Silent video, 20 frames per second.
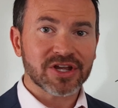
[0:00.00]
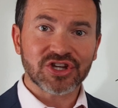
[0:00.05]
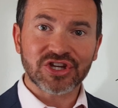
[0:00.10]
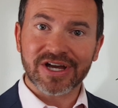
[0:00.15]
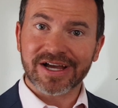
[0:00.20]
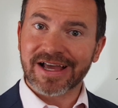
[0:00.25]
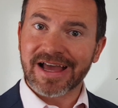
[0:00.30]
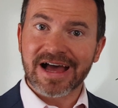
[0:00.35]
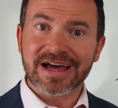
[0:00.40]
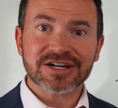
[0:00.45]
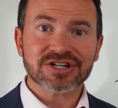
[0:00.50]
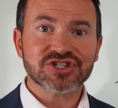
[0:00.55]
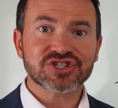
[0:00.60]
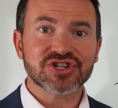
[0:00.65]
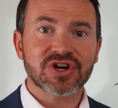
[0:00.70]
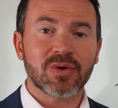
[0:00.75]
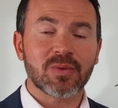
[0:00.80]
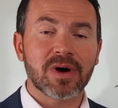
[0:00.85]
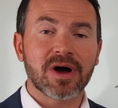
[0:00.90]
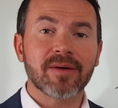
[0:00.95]
You got to
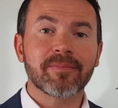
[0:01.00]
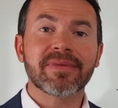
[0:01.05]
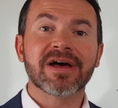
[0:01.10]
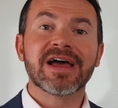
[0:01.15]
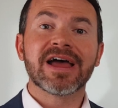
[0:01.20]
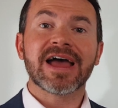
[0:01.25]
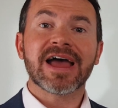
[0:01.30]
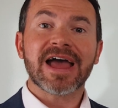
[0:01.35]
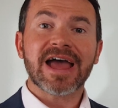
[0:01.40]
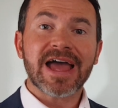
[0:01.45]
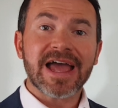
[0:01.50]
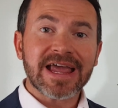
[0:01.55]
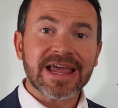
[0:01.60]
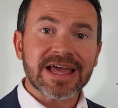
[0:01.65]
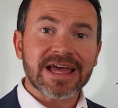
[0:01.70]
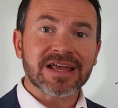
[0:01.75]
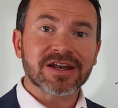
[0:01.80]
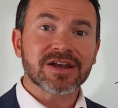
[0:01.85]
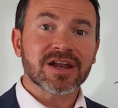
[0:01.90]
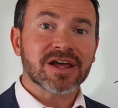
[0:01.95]
show up
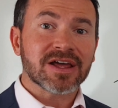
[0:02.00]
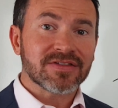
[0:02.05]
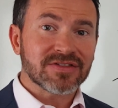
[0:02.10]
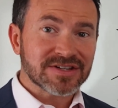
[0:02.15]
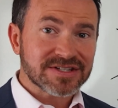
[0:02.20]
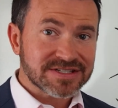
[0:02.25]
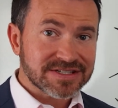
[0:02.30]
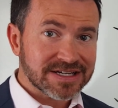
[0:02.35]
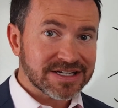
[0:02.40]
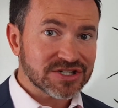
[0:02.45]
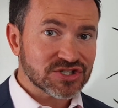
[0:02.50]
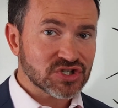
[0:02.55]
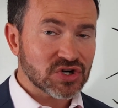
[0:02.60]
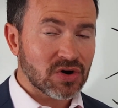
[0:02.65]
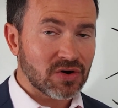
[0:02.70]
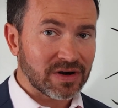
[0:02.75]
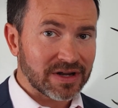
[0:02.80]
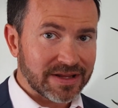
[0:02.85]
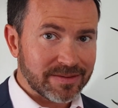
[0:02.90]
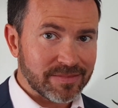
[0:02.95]
and the seats
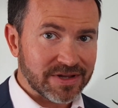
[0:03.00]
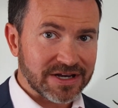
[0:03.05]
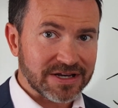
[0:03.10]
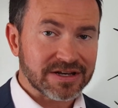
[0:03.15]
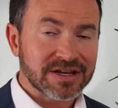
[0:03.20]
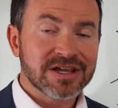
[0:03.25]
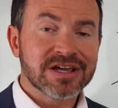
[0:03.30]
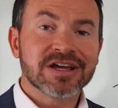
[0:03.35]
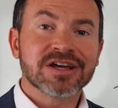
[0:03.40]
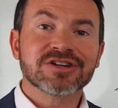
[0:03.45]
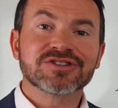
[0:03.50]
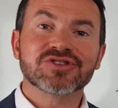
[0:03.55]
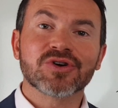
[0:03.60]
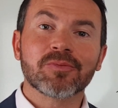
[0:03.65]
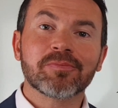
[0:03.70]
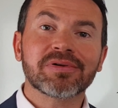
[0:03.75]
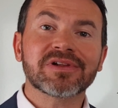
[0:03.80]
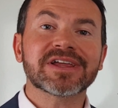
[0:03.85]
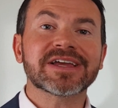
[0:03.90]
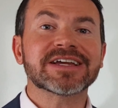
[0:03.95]
are limited. So
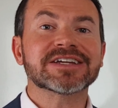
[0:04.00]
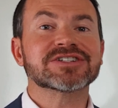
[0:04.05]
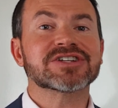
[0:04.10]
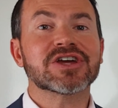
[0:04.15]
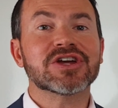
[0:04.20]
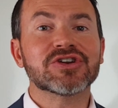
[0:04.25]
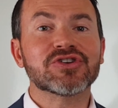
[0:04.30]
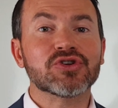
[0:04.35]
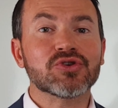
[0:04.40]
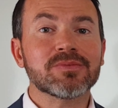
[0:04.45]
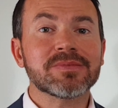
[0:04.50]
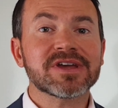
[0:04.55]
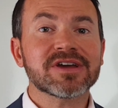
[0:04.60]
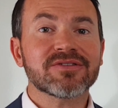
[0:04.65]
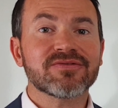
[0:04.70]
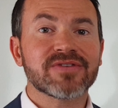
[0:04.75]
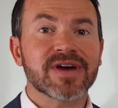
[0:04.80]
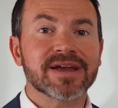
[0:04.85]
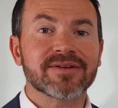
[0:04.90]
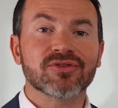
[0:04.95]
please do me a
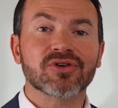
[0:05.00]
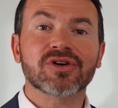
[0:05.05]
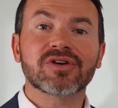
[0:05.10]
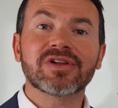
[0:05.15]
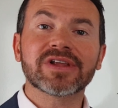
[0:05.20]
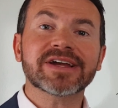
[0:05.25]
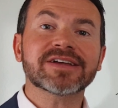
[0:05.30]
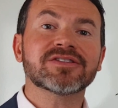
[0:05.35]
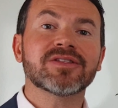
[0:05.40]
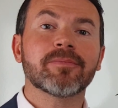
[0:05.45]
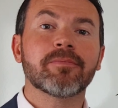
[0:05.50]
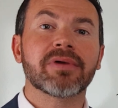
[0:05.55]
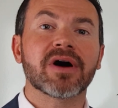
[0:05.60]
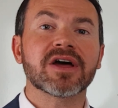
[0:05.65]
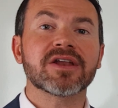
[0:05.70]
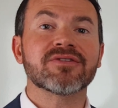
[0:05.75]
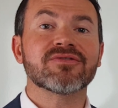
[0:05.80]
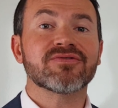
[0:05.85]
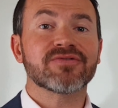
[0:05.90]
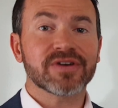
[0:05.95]
favor, click the
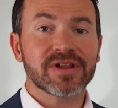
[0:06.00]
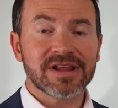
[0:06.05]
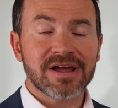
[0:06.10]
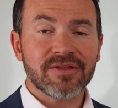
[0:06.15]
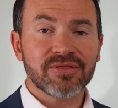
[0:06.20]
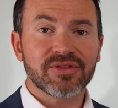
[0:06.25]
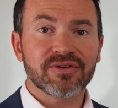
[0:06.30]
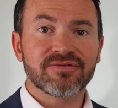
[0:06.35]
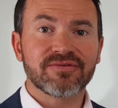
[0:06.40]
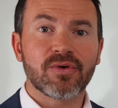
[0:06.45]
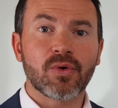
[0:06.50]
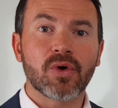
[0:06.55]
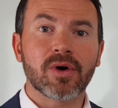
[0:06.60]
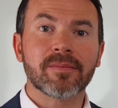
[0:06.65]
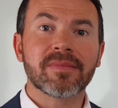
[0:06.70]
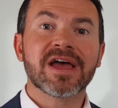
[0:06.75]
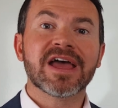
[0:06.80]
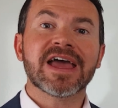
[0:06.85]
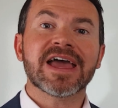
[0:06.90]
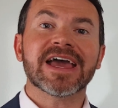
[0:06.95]
button, fill out the
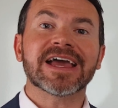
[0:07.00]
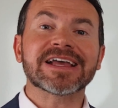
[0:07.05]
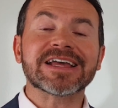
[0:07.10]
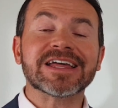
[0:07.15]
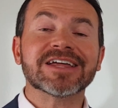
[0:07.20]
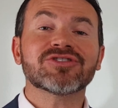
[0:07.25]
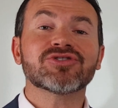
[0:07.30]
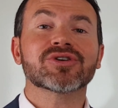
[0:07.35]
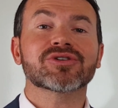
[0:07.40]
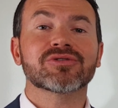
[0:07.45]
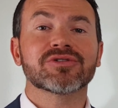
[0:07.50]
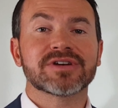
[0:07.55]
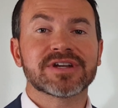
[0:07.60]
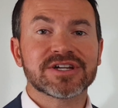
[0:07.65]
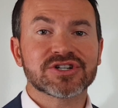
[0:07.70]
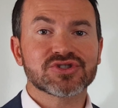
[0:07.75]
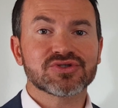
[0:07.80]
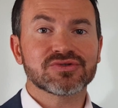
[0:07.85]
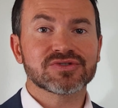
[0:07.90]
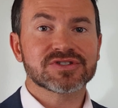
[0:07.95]
form, and get the
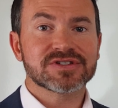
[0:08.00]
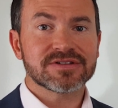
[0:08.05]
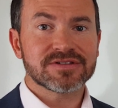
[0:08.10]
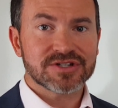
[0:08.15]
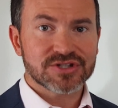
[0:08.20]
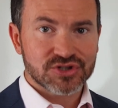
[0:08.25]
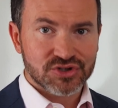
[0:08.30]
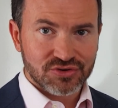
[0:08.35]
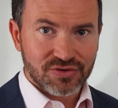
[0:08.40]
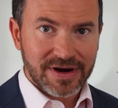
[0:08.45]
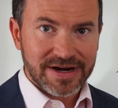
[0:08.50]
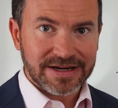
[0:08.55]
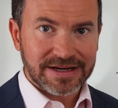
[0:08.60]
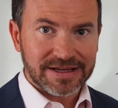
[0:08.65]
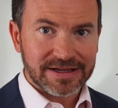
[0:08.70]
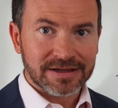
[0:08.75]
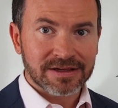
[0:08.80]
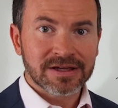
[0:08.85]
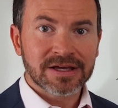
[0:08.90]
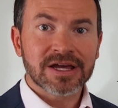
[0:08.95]
credentials to this
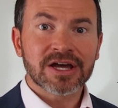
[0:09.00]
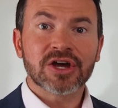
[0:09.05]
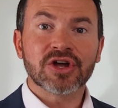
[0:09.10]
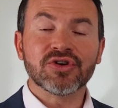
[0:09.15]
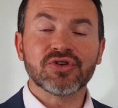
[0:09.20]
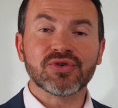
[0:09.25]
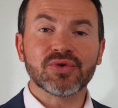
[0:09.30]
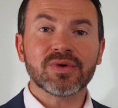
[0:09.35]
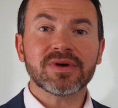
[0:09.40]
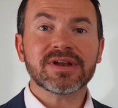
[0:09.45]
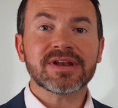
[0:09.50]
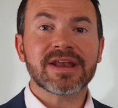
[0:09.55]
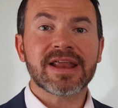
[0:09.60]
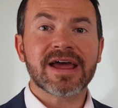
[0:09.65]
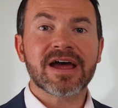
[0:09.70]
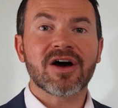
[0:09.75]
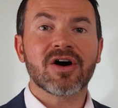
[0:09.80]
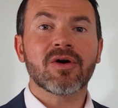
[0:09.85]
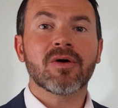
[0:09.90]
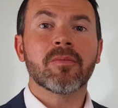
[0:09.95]
training. Do it
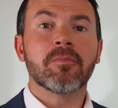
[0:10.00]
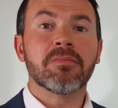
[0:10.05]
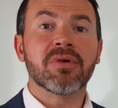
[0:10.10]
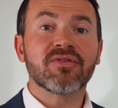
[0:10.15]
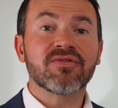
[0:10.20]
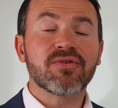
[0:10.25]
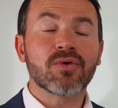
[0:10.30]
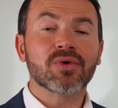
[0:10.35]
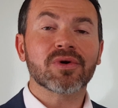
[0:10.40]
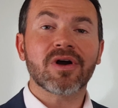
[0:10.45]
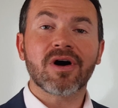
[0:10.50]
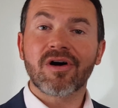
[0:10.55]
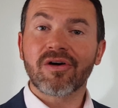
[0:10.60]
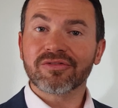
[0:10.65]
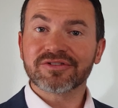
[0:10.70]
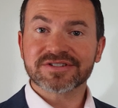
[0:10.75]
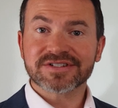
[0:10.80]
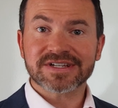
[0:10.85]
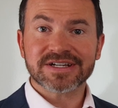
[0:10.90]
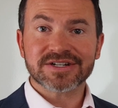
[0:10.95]
now before all
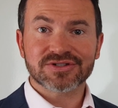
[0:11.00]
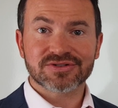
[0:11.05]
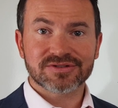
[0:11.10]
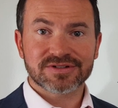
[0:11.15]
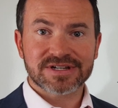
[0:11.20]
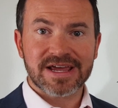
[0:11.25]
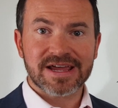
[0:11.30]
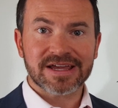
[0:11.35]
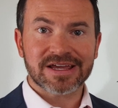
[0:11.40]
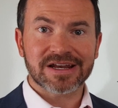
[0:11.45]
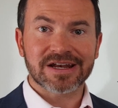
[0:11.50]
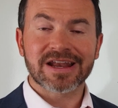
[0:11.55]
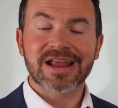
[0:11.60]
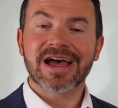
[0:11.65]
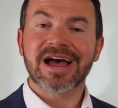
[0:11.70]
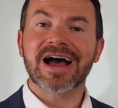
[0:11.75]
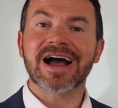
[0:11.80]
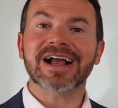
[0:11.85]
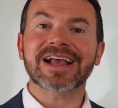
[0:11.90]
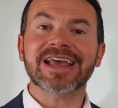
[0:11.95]
the seats are taken.
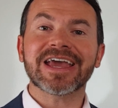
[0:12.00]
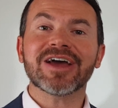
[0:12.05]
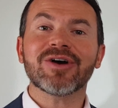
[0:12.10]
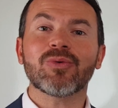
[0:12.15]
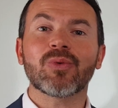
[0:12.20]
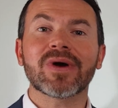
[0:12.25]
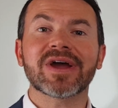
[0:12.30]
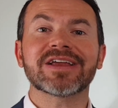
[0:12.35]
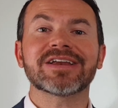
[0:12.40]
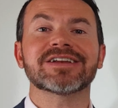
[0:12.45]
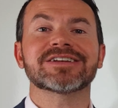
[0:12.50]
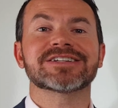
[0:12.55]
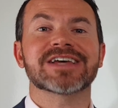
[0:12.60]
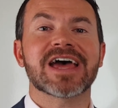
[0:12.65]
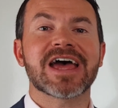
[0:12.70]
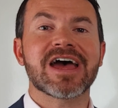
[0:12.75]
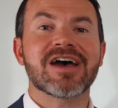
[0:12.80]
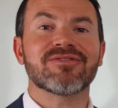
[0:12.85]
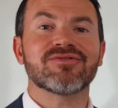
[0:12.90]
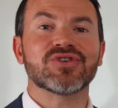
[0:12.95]
I can't wait to
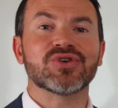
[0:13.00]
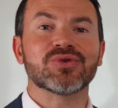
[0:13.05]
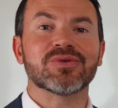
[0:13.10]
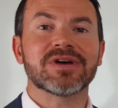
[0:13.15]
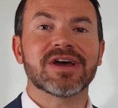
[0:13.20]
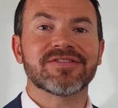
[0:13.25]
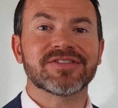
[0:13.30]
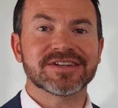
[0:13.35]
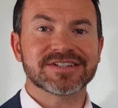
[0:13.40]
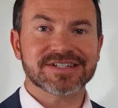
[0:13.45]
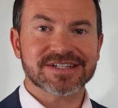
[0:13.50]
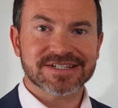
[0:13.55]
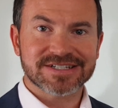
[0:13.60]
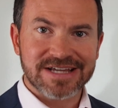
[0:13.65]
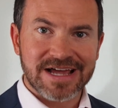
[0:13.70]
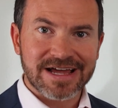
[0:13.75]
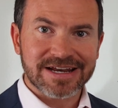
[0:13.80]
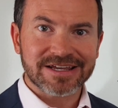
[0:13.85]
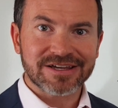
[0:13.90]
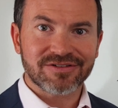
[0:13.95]
have you at this
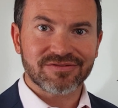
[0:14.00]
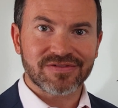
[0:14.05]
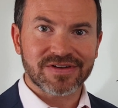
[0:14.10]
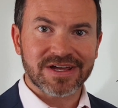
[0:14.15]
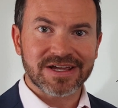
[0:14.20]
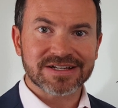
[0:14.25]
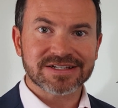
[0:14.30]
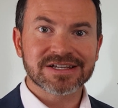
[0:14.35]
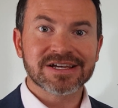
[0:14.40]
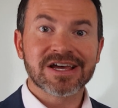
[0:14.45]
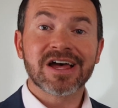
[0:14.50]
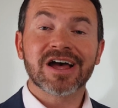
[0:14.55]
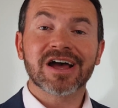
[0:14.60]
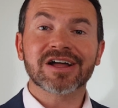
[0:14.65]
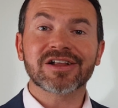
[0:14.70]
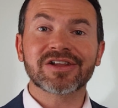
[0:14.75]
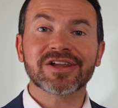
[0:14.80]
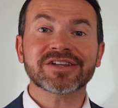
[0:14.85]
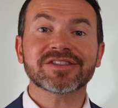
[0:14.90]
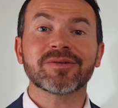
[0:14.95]
exciting event.
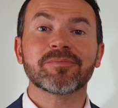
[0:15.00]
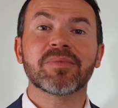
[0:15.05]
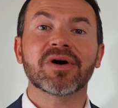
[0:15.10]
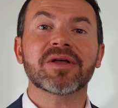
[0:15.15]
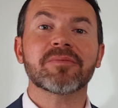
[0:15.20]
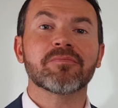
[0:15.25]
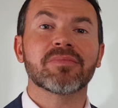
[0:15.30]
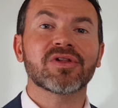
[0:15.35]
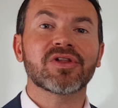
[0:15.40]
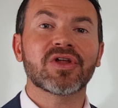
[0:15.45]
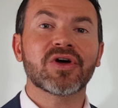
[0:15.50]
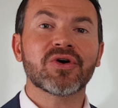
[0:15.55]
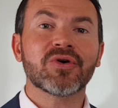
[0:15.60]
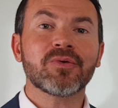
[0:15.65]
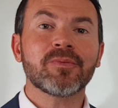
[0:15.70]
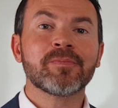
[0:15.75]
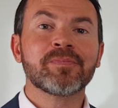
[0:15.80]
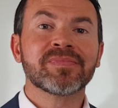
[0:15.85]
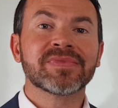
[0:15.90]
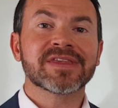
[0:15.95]
Click the button
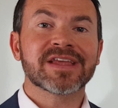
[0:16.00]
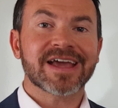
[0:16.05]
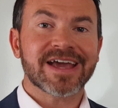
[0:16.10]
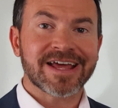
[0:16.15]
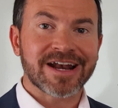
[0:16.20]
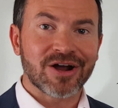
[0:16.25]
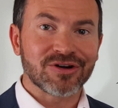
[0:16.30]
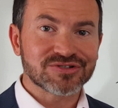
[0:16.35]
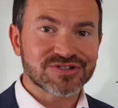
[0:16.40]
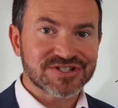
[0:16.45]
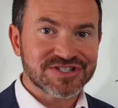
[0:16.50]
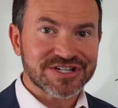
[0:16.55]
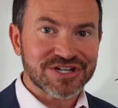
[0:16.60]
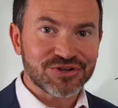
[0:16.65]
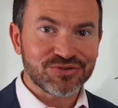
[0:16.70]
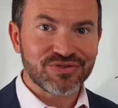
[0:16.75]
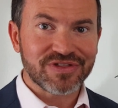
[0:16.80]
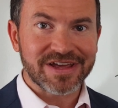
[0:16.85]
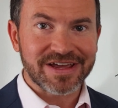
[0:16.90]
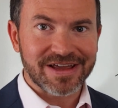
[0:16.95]
below, and I'll see
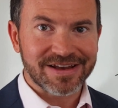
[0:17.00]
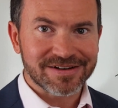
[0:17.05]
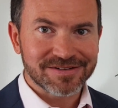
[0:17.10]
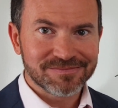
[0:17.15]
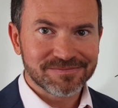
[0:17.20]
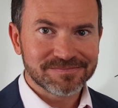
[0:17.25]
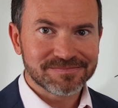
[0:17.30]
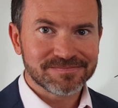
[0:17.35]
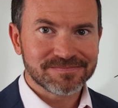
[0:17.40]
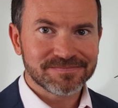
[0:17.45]
you then.